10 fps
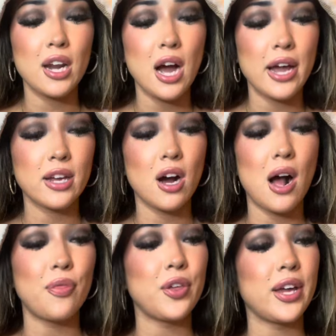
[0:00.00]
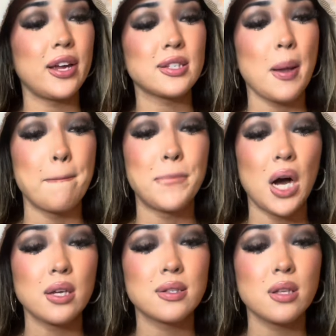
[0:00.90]
I got this
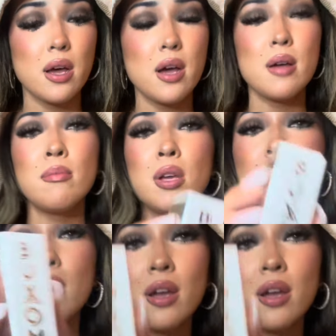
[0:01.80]
Buxom.